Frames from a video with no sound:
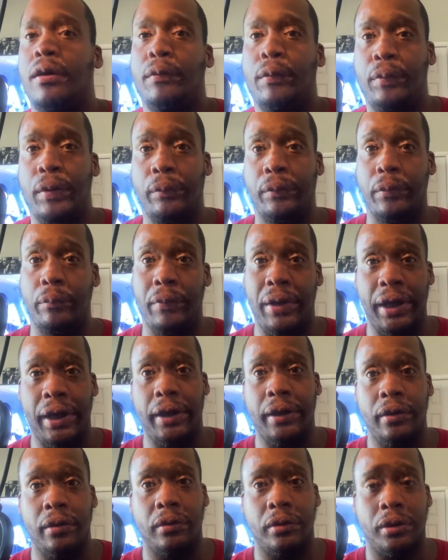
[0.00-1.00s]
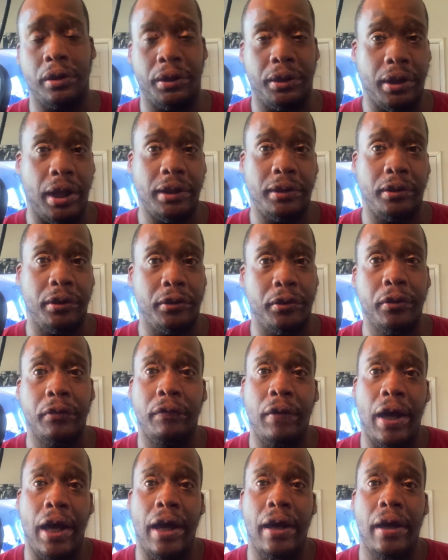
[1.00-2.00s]
other people may suggest to do
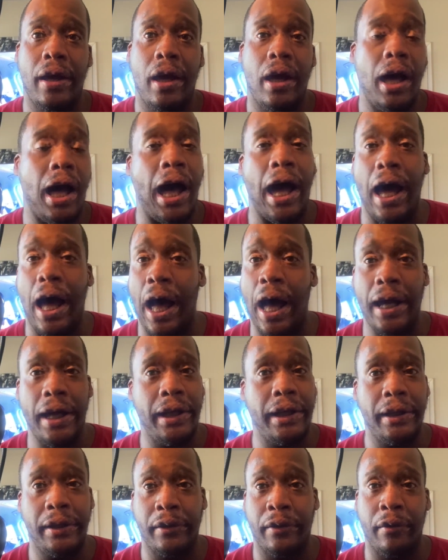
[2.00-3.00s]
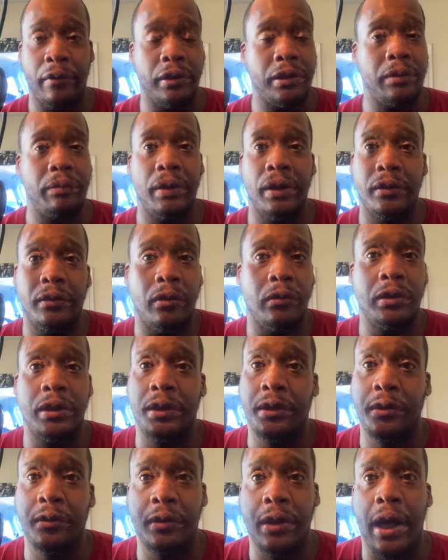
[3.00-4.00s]
that. I Curtis Miller, don't
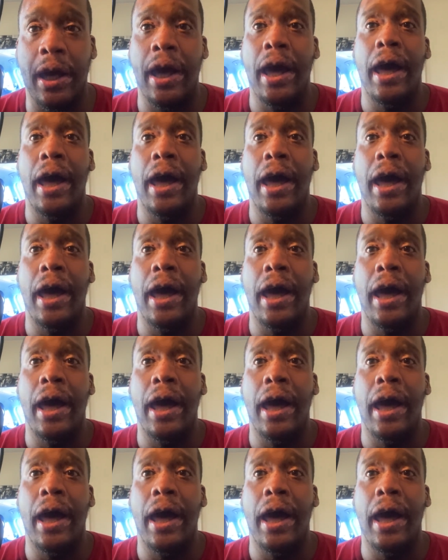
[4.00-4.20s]
suggest to do that.